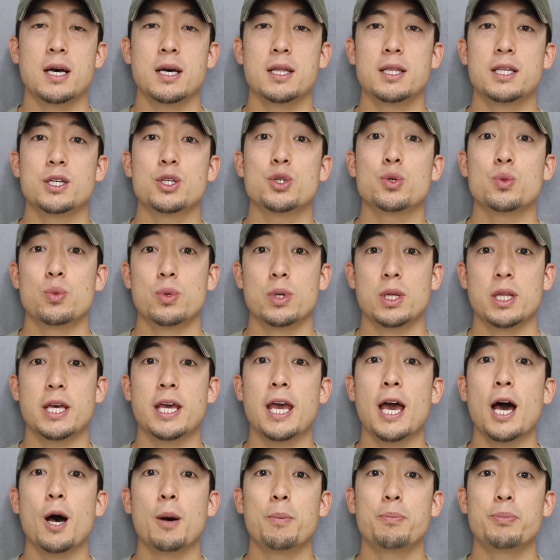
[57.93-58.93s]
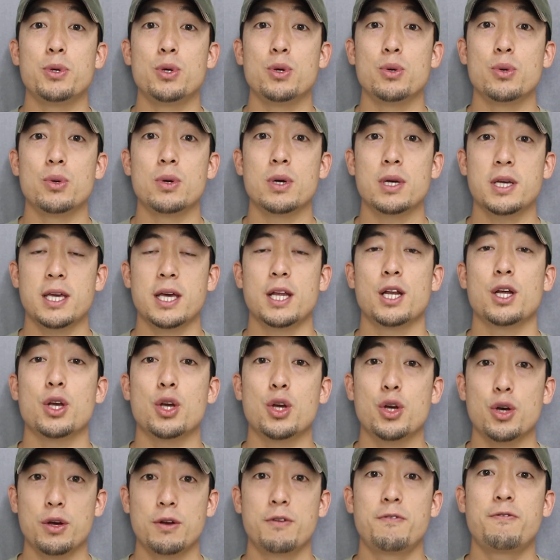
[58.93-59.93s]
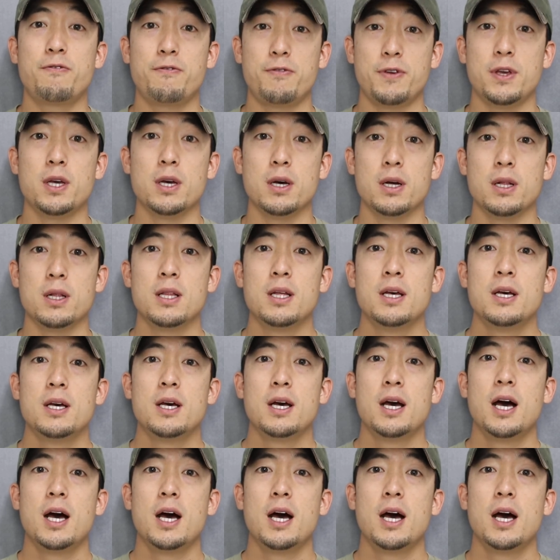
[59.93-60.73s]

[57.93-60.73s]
this will really help you get a good feel